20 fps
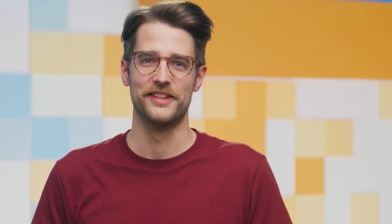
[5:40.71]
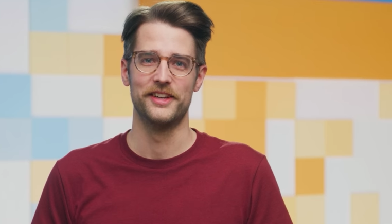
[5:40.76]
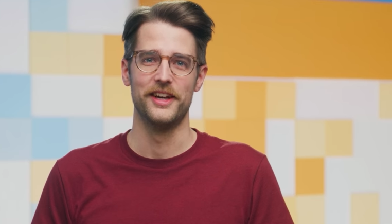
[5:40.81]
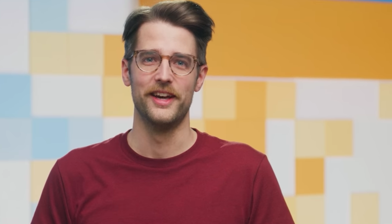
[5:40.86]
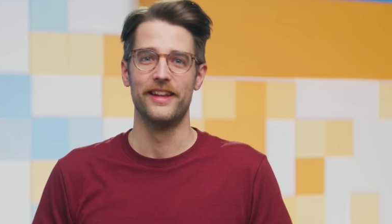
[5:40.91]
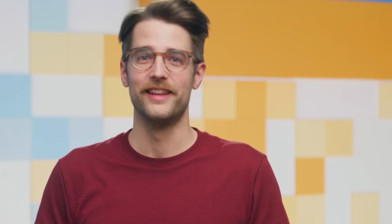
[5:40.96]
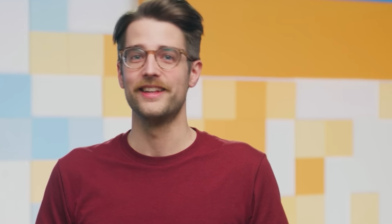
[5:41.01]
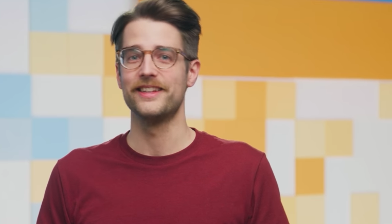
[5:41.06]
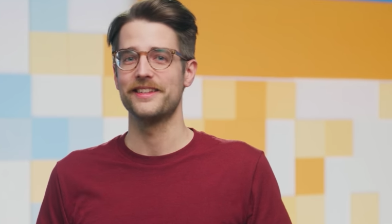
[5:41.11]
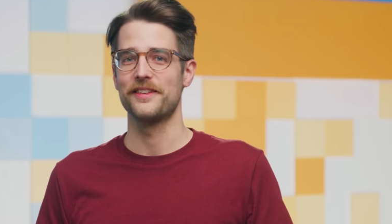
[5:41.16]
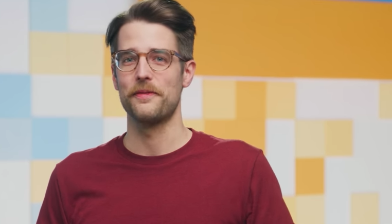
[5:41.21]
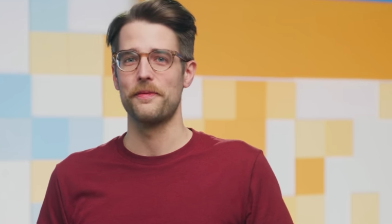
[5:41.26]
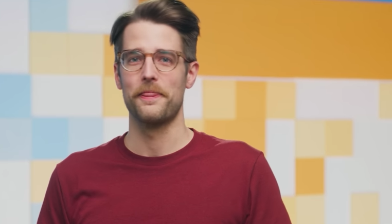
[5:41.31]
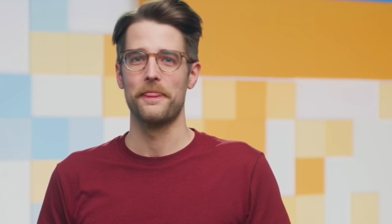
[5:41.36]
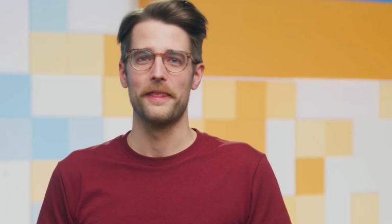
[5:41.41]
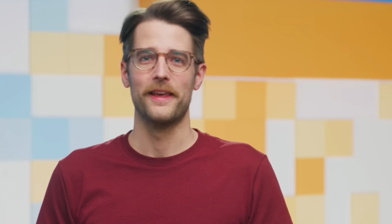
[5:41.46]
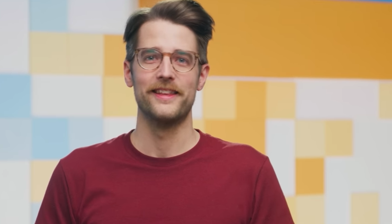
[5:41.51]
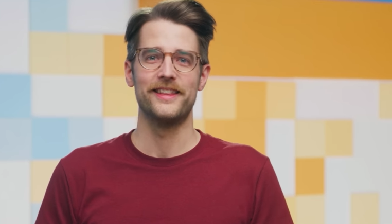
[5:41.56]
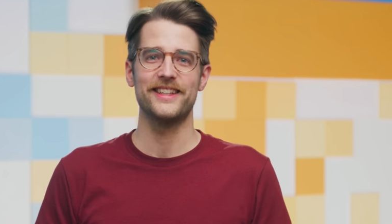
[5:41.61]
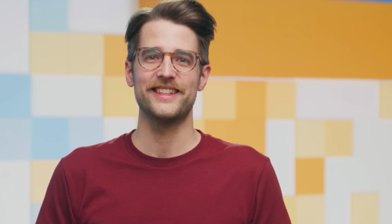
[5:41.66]
A divot,
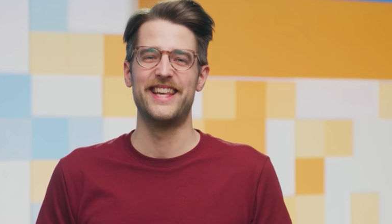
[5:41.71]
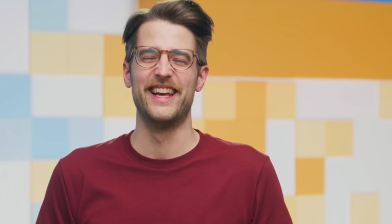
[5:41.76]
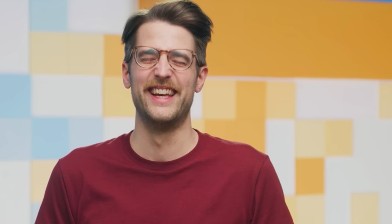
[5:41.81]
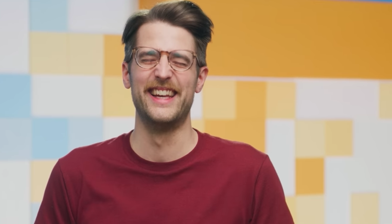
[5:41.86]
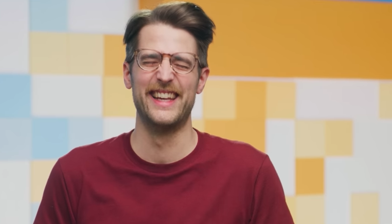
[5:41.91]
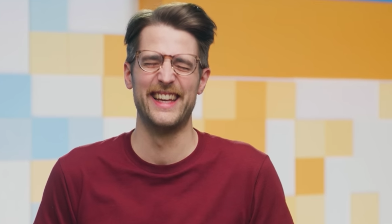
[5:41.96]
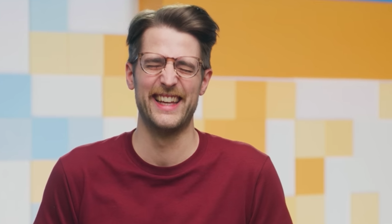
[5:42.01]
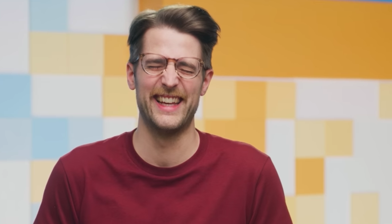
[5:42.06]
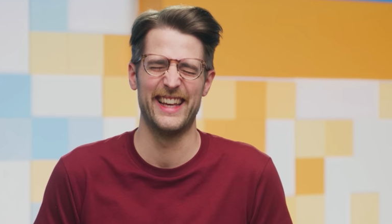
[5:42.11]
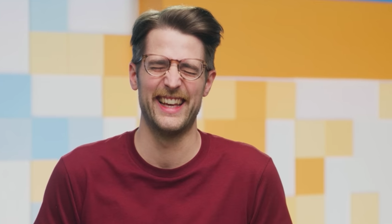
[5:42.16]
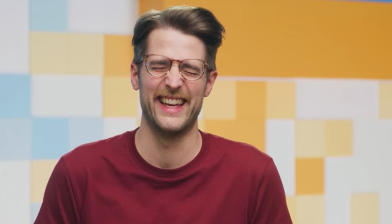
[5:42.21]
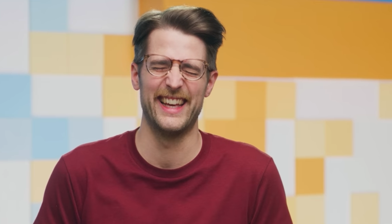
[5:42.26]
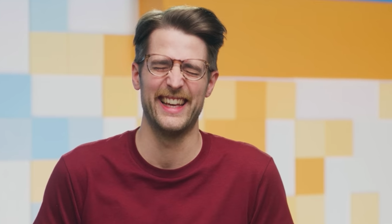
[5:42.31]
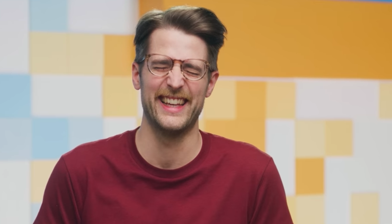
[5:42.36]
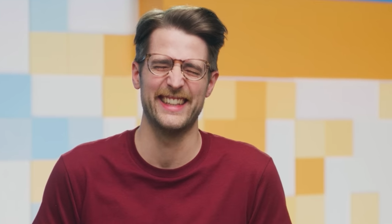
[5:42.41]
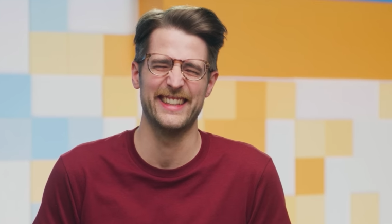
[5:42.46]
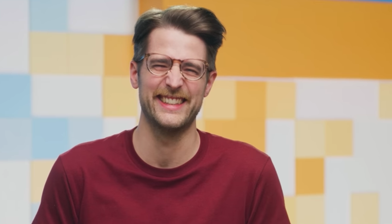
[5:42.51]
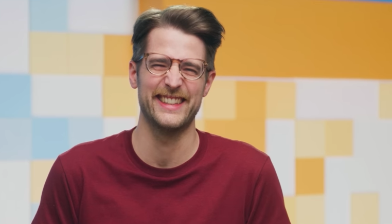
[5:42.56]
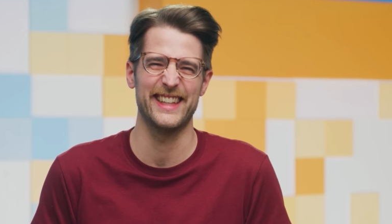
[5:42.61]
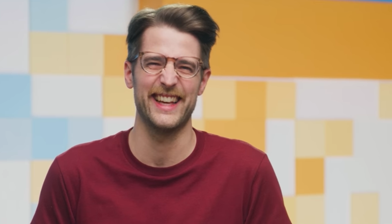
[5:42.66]
a crater
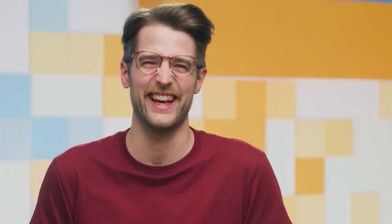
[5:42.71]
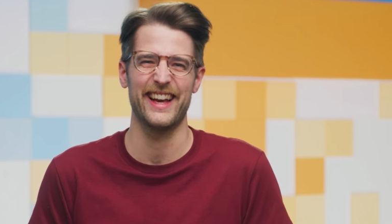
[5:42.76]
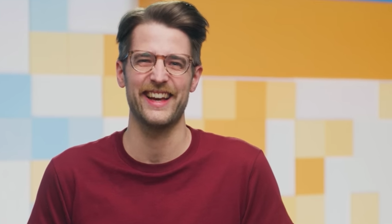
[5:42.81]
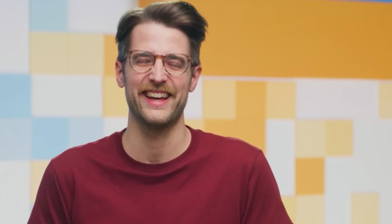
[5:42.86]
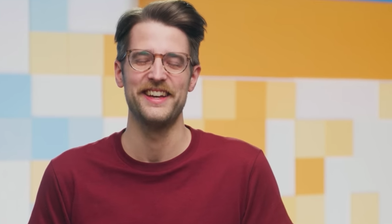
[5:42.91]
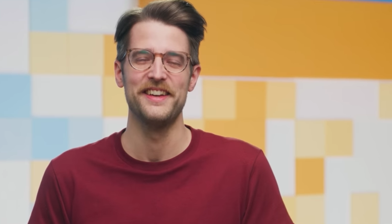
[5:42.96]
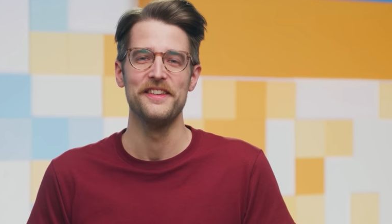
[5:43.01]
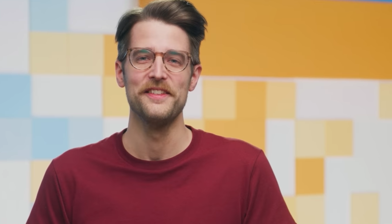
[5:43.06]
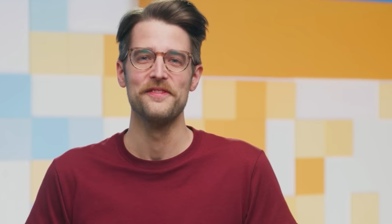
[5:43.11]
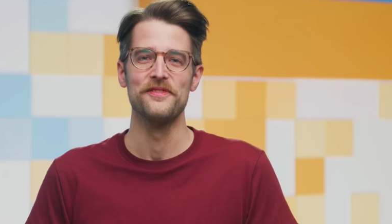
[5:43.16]
is what they're delivering.